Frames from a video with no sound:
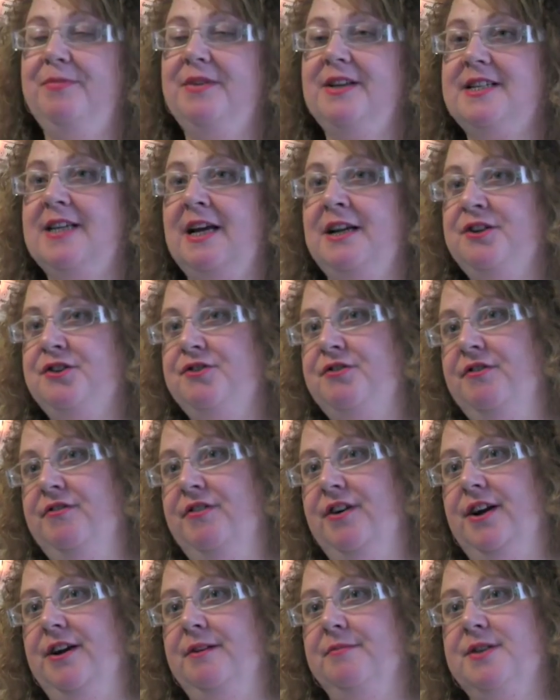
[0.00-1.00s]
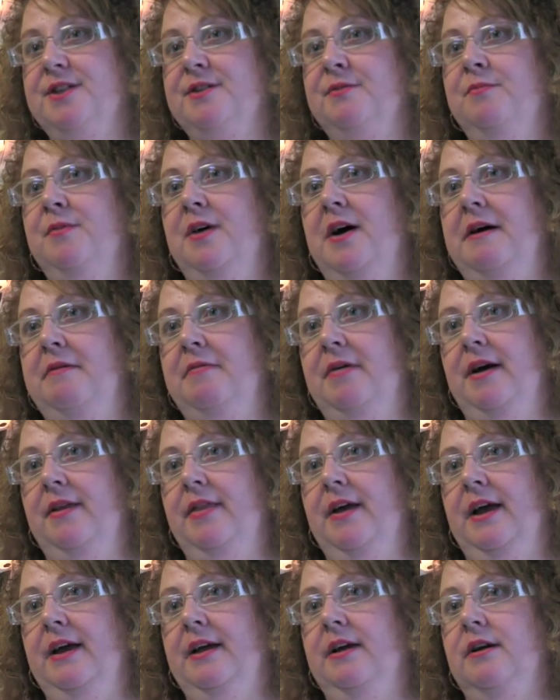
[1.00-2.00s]
The sensory room, somewhere where
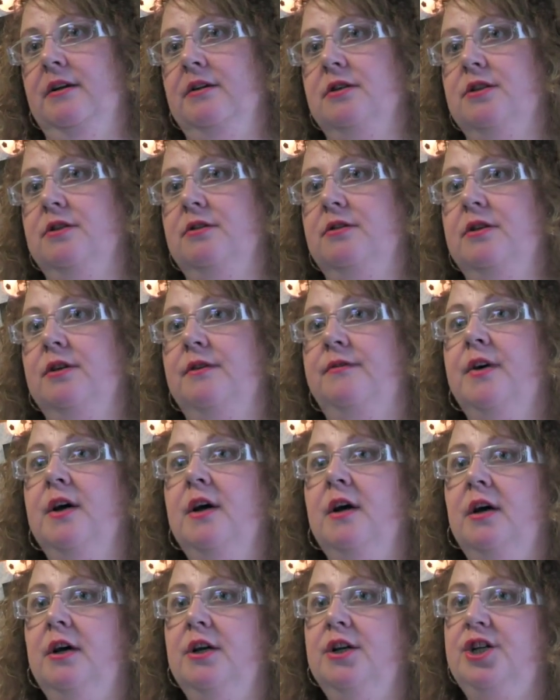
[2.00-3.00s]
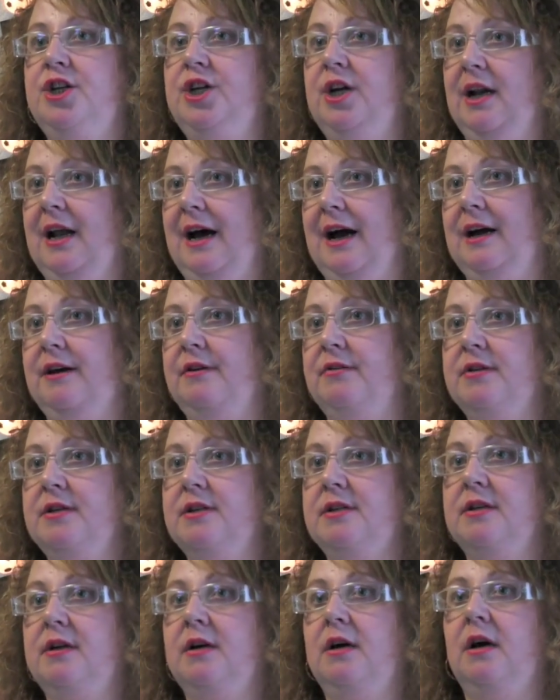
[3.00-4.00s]
they can sort of chill
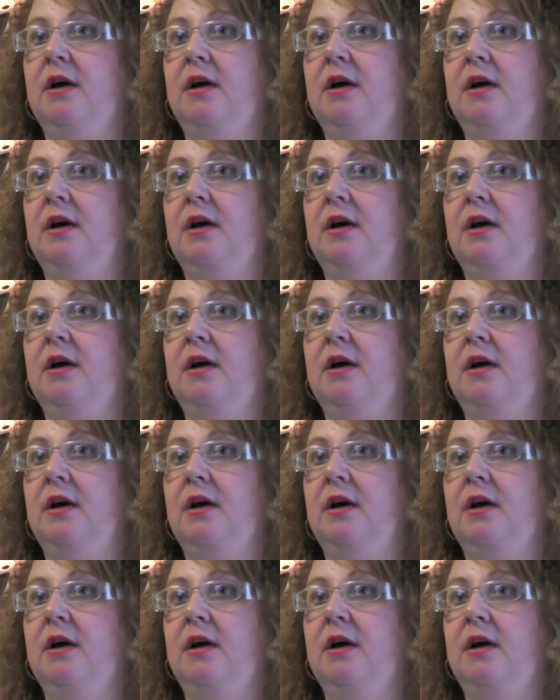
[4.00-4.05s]
out.